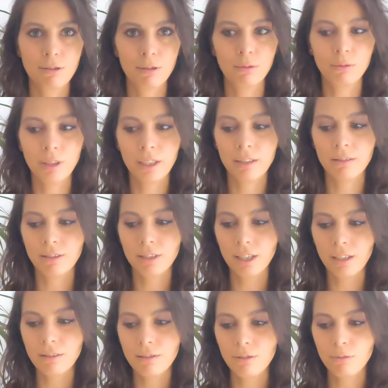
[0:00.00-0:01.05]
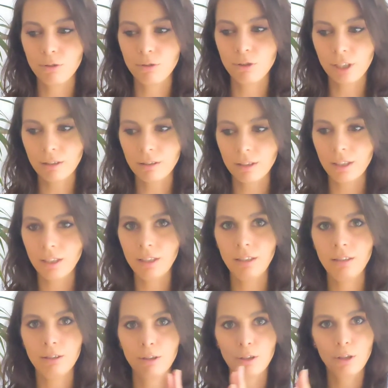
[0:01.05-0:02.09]
So it takes you
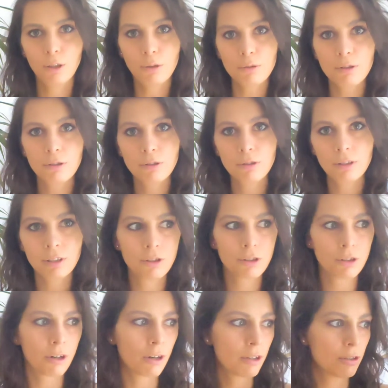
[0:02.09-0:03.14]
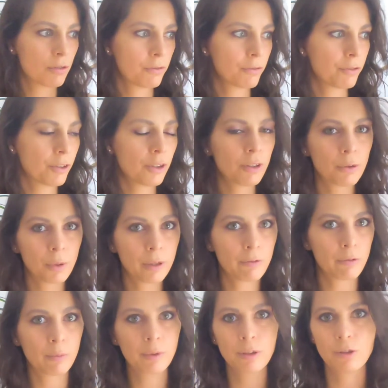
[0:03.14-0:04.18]
gently closer to the charge, further away
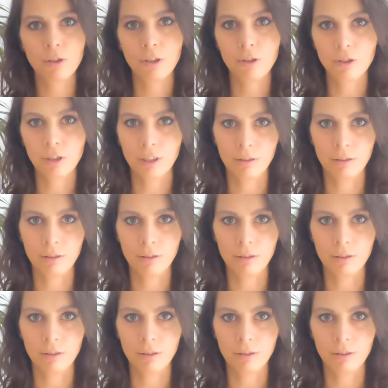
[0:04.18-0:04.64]
from the charge,